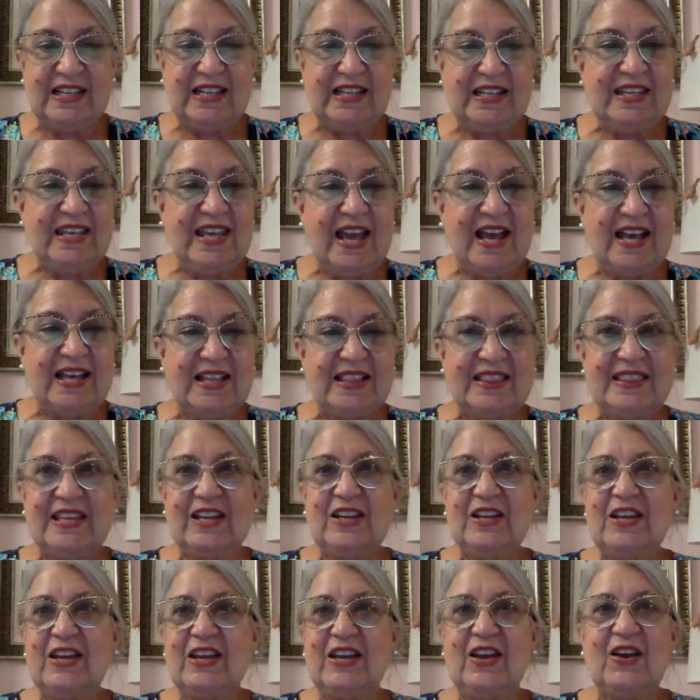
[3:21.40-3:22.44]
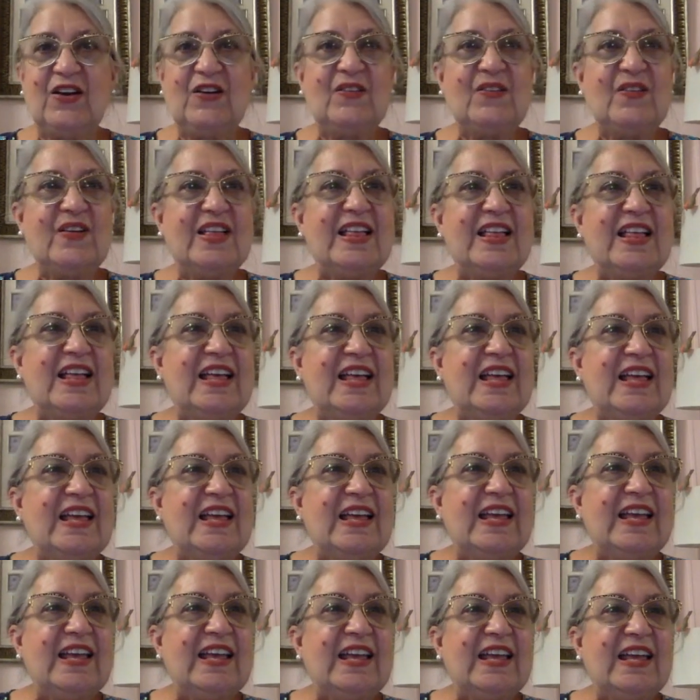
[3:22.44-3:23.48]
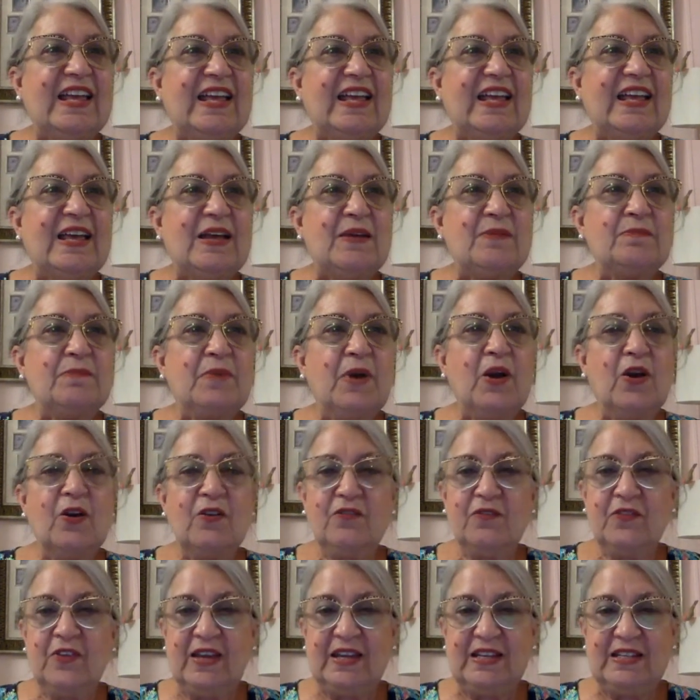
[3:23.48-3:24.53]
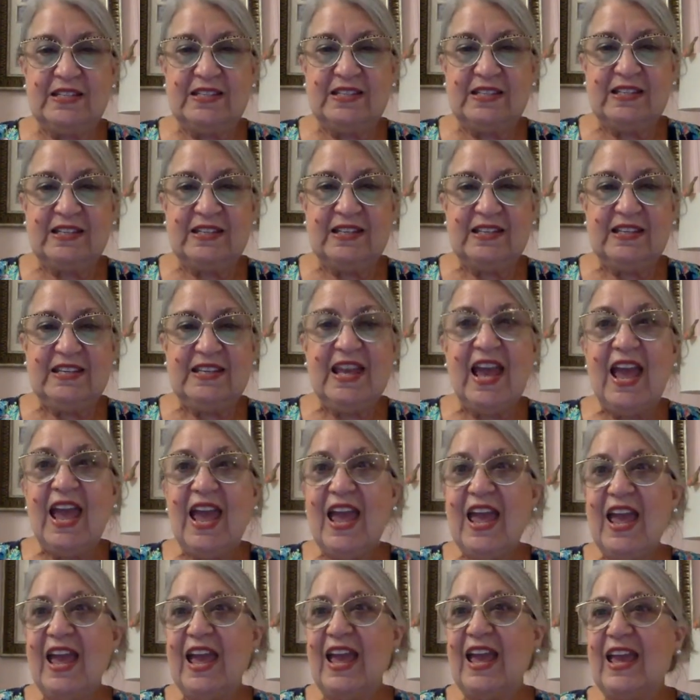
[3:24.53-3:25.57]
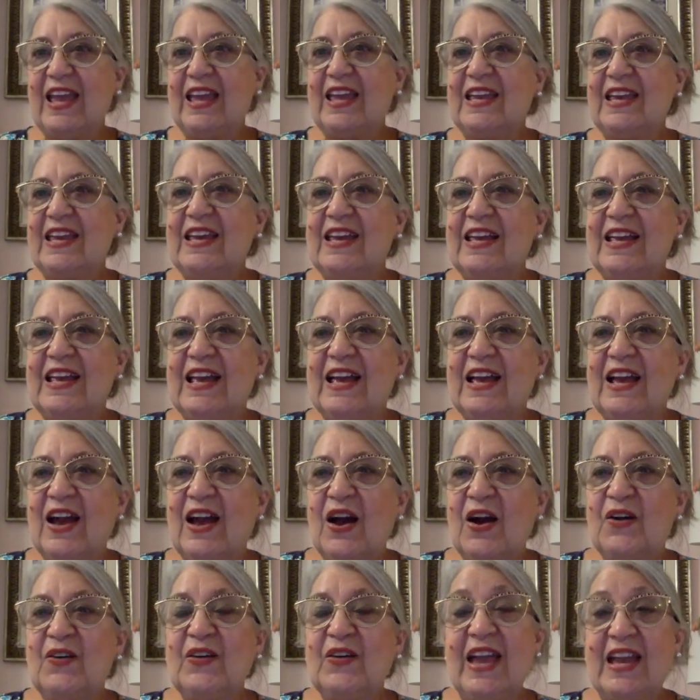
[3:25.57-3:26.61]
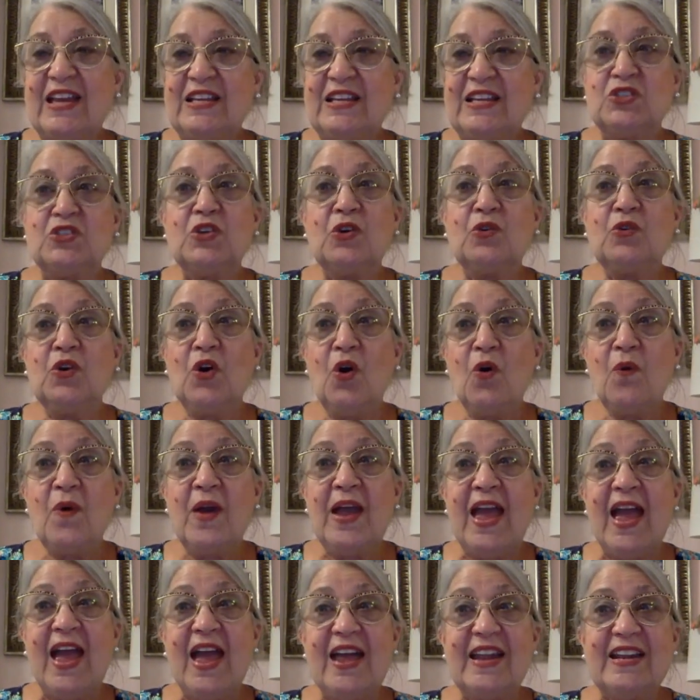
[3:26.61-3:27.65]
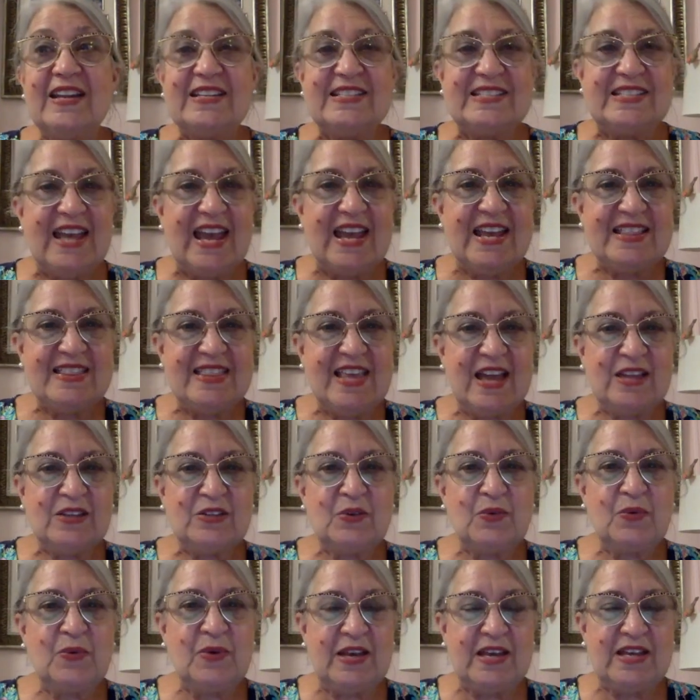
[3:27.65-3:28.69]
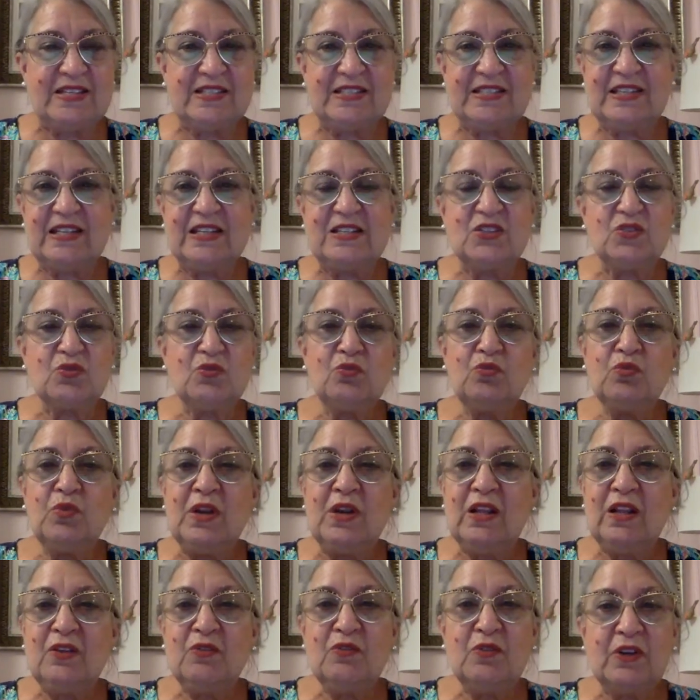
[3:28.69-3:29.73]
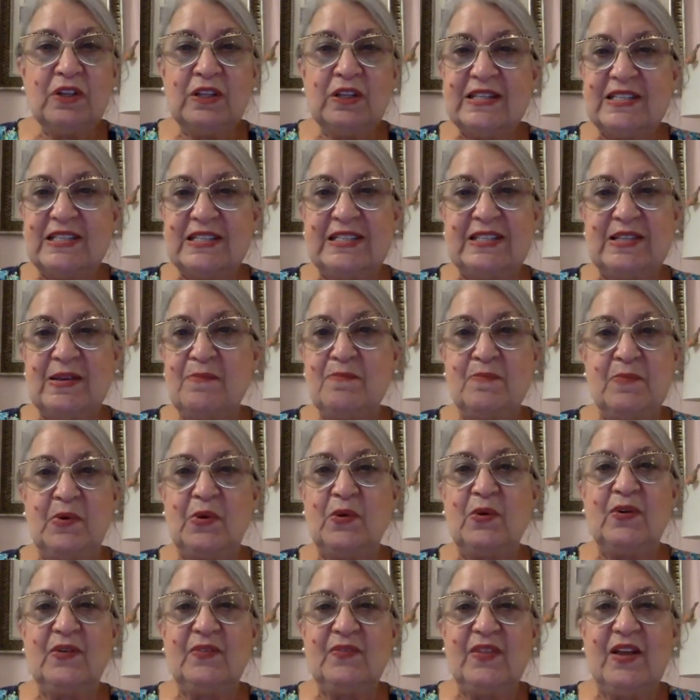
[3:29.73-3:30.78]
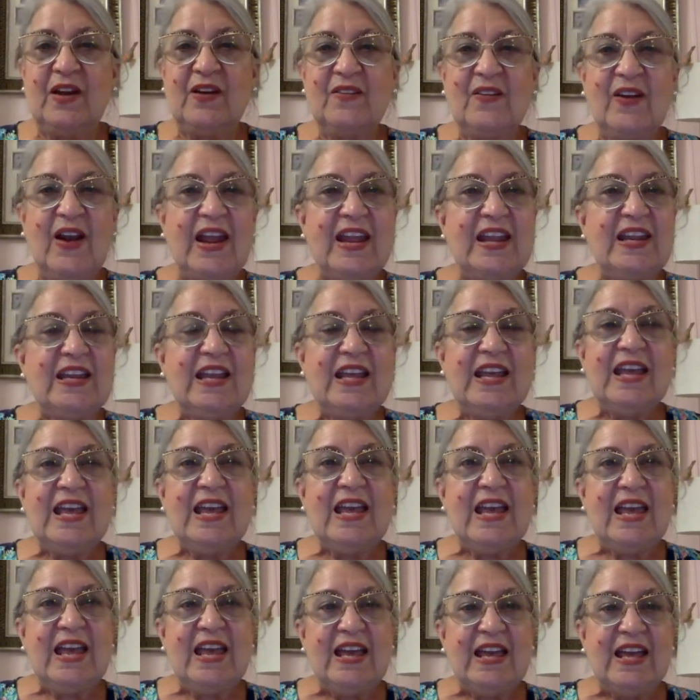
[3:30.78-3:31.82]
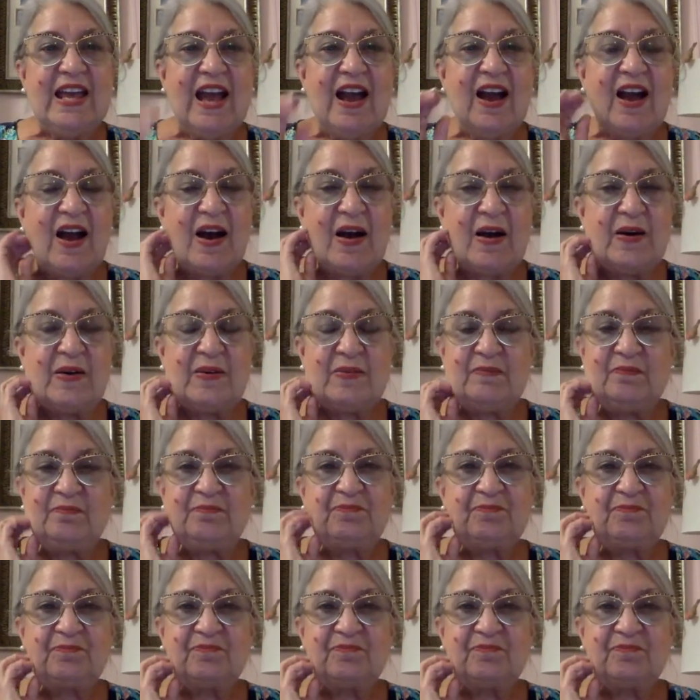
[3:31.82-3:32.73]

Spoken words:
Yeah, there you go. Perfect. Yay. Okay, so go ahead and take that quiz. It's really, really simple. All right. Um,